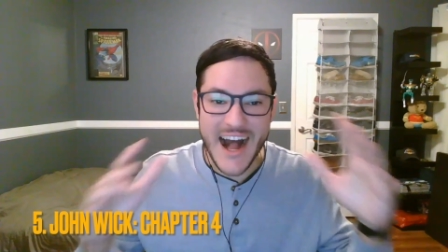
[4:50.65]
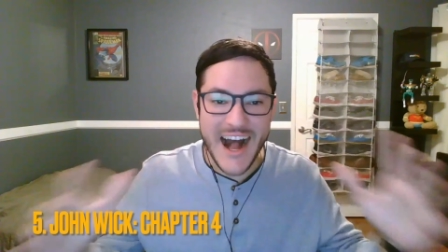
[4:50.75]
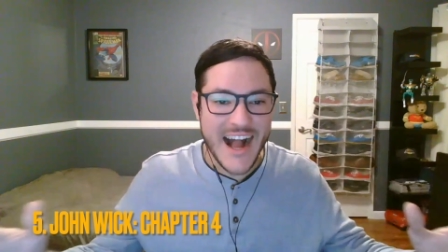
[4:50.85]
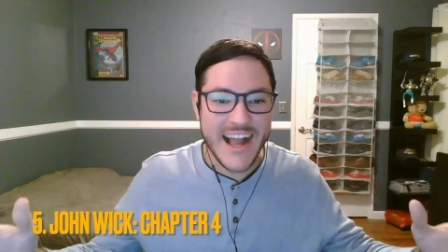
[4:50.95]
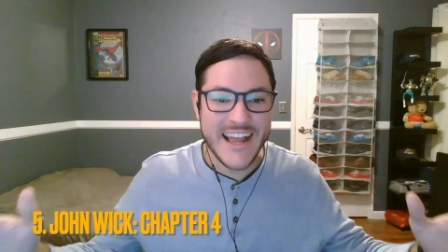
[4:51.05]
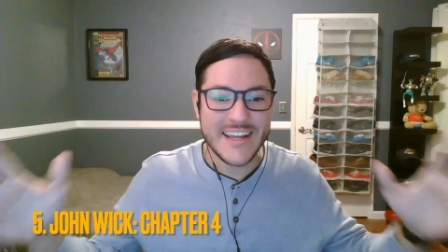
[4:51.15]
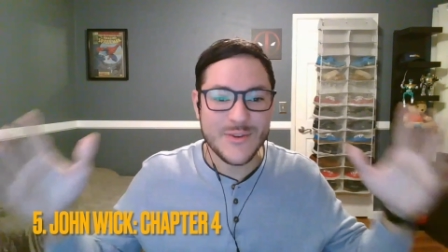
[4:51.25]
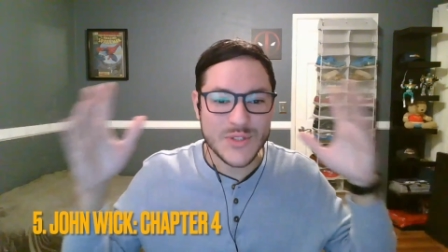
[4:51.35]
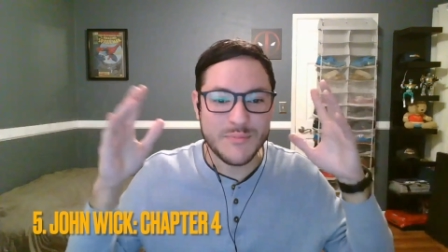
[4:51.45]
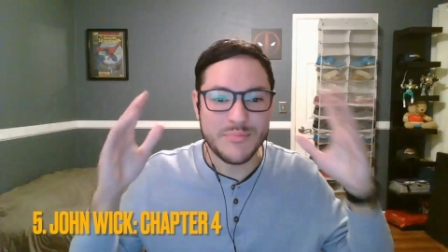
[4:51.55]
I
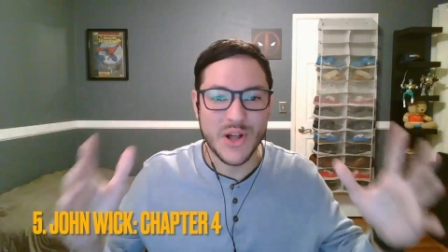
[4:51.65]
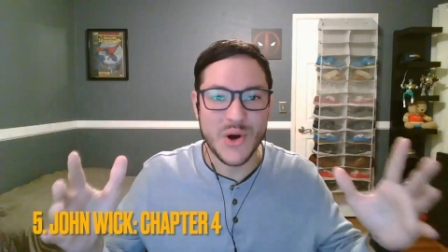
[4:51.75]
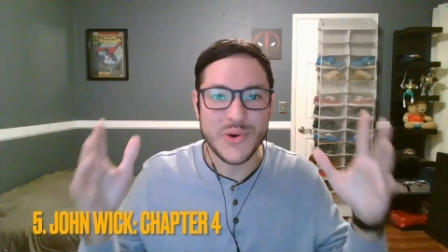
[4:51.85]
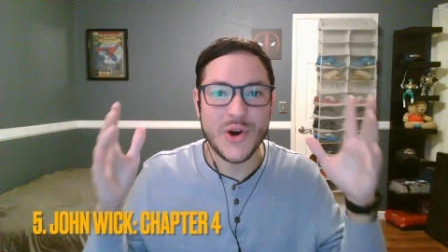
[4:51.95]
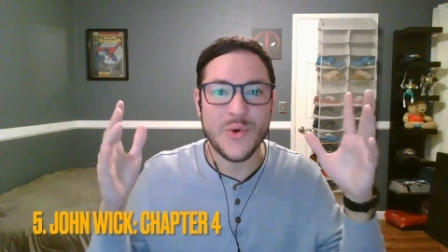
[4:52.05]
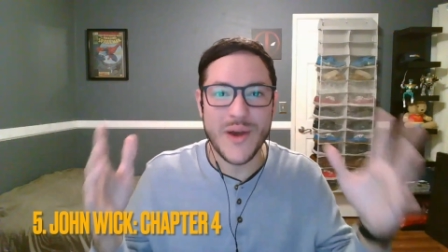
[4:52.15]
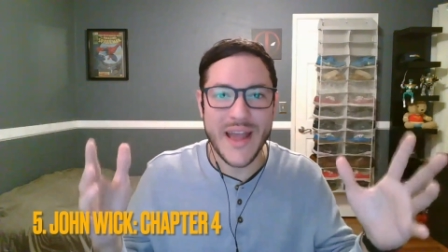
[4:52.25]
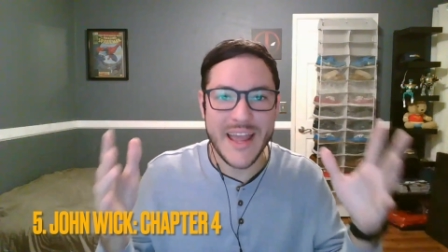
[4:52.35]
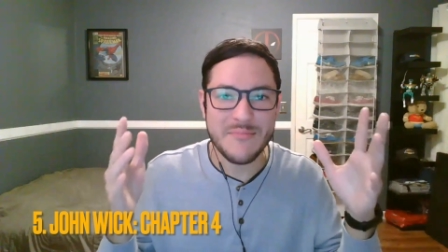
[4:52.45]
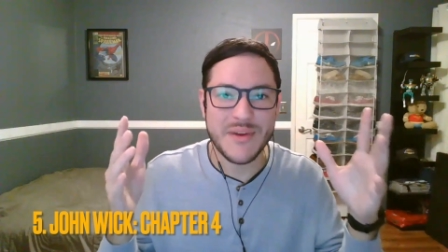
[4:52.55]
was blown
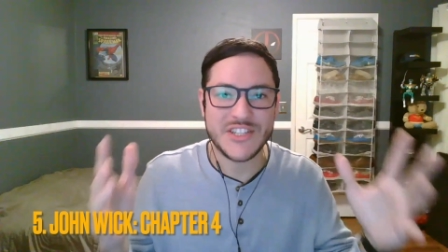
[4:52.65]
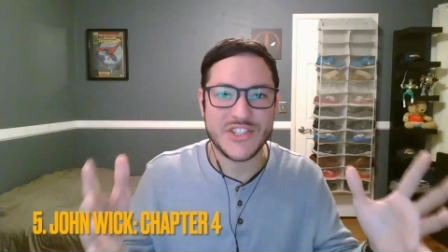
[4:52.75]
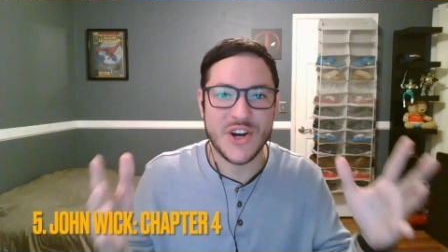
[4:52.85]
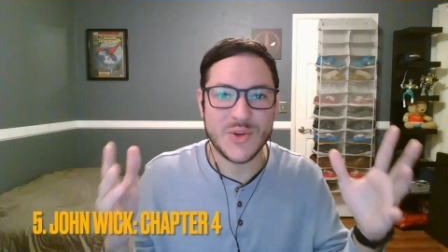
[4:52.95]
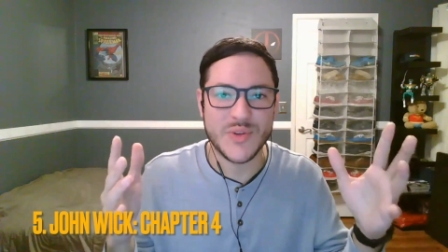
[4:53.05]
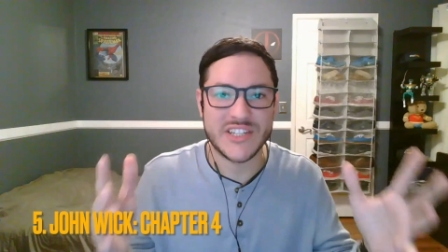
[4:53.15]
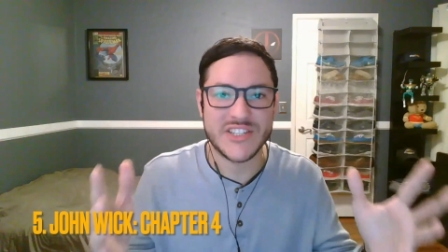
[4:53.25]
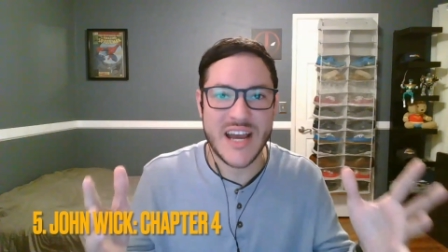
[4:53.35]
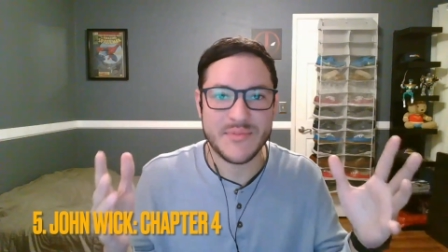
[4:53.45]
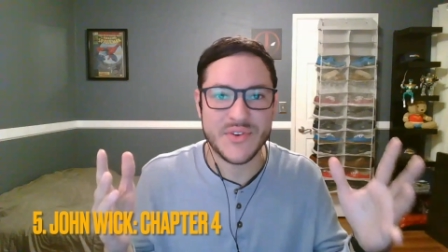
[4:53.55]
away by John Wick
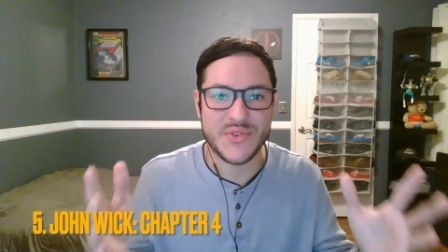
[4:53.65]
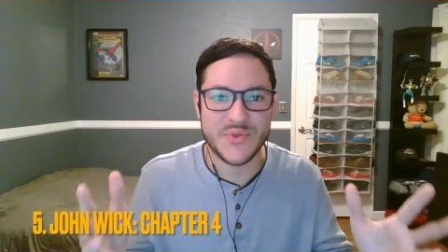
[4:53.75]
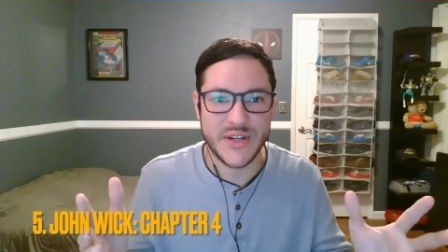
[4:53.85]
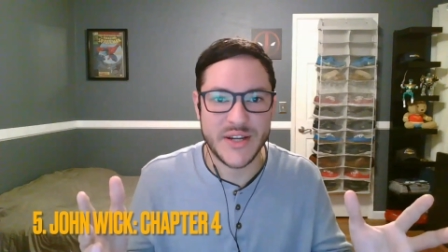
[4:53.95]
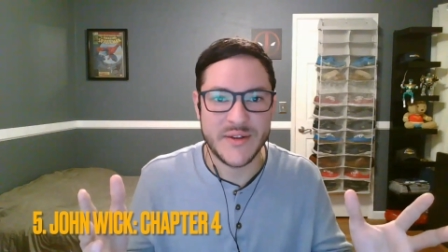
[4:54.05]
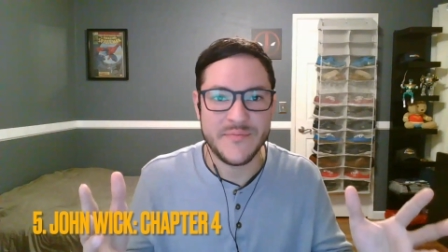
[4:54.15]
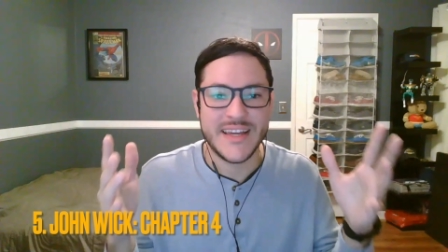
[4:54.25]
Chapter three.